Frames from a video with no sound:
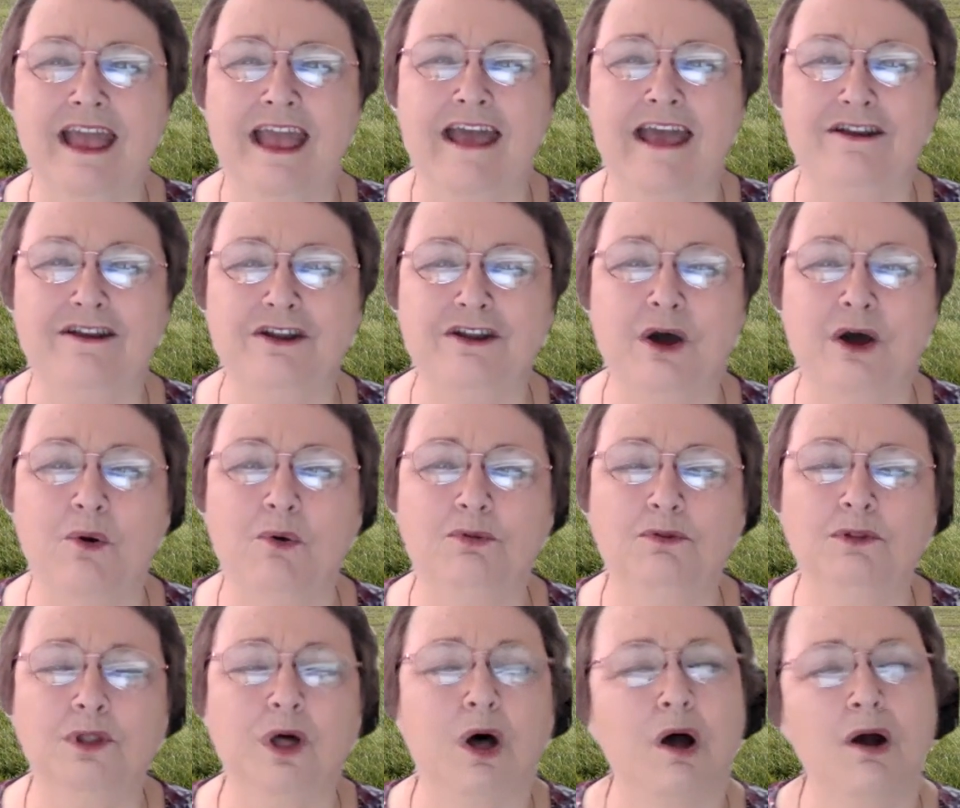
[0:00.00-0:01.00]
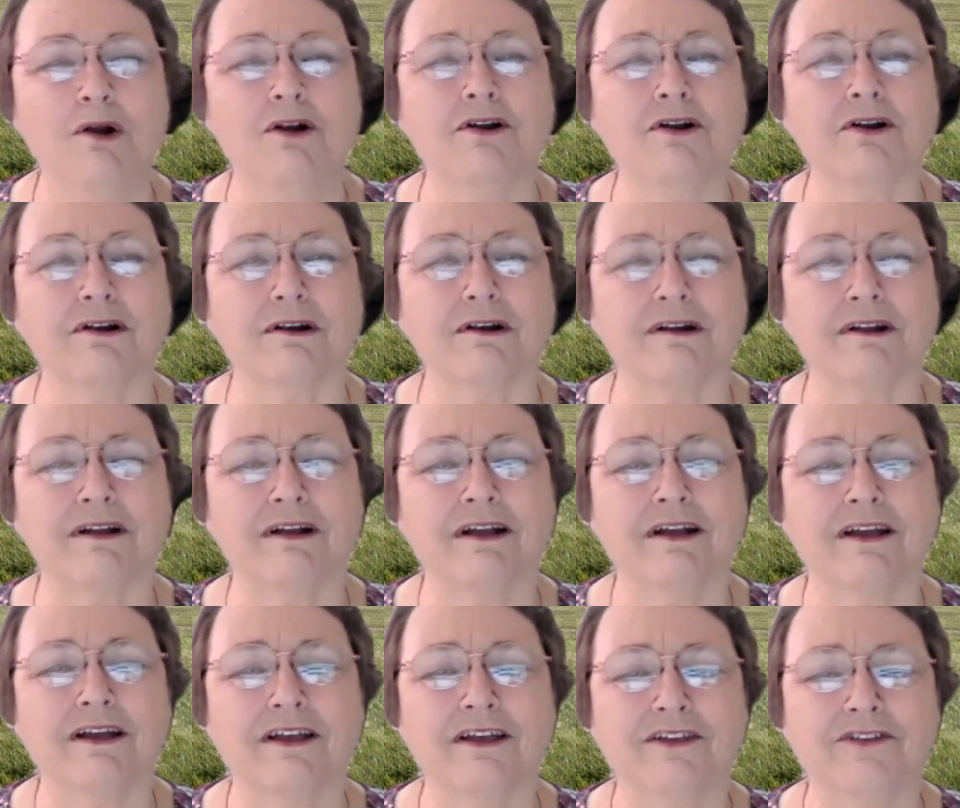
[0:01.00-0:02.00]
and no longer
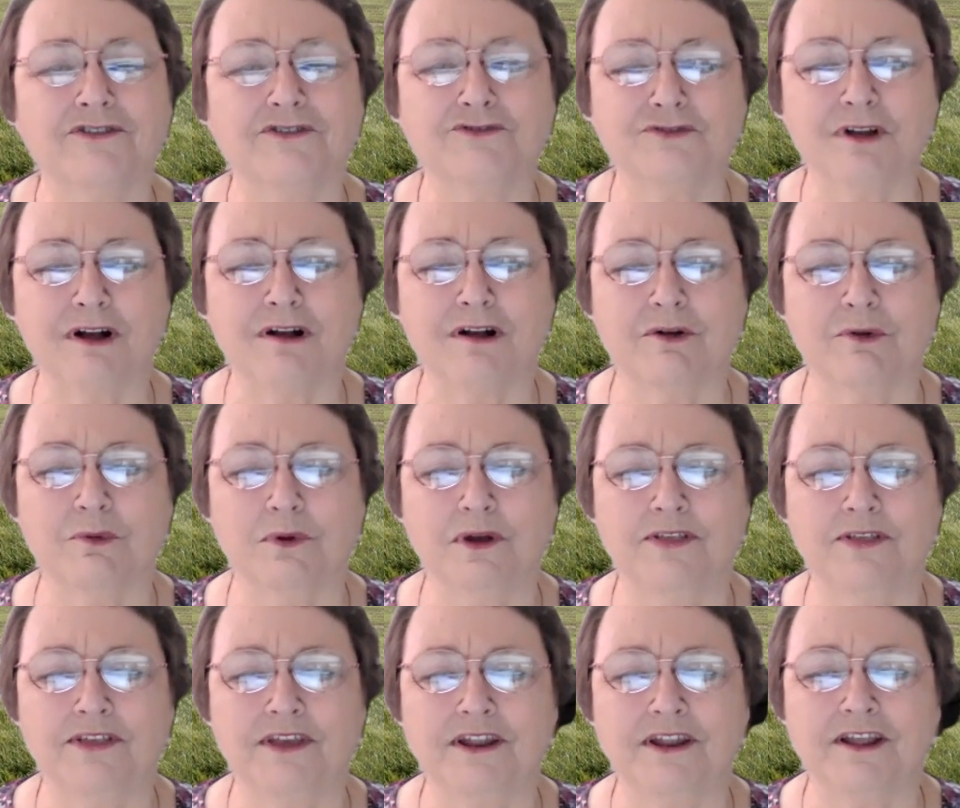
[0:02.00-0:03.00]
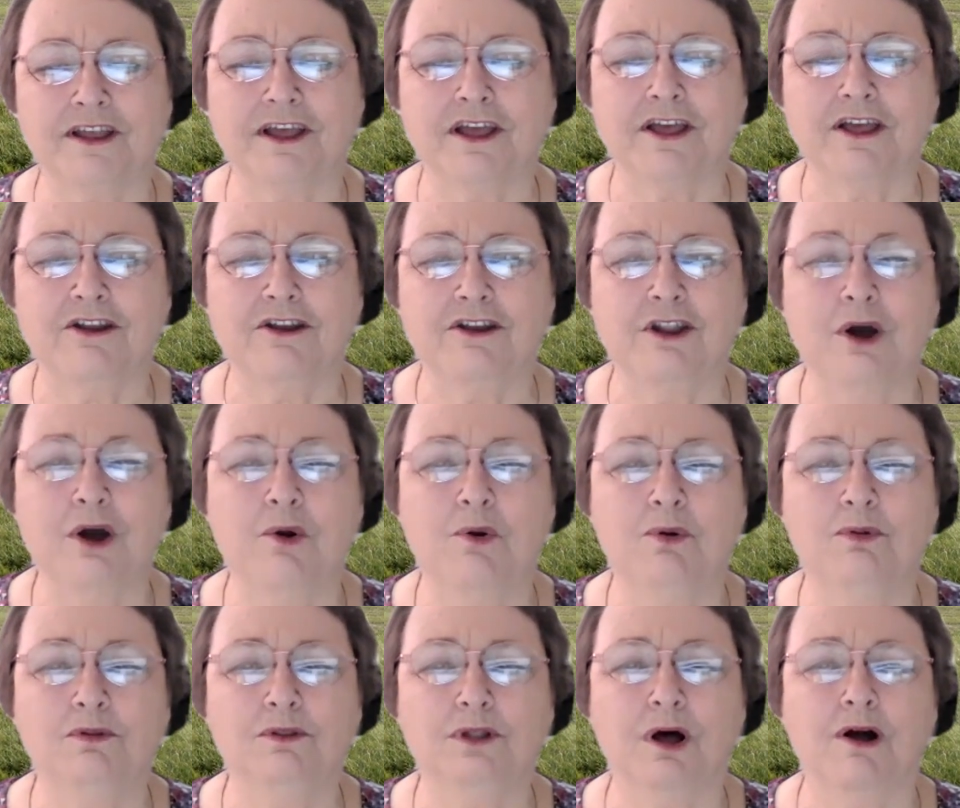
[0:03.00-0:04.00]
struggle with it,
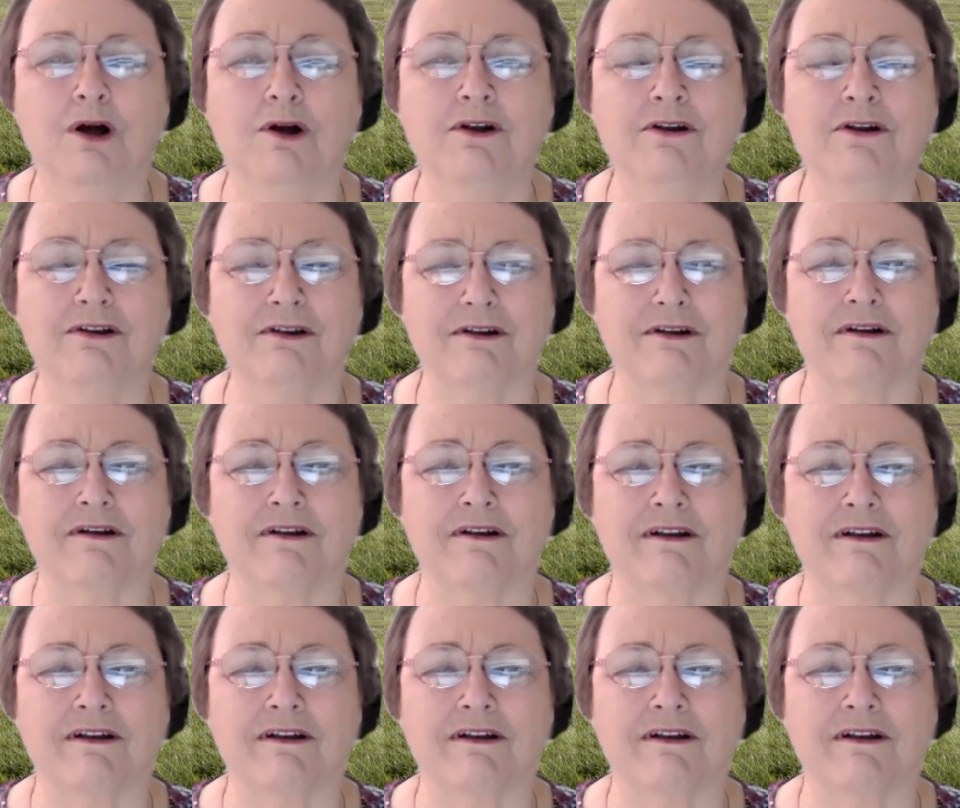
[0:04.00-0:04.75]
no longer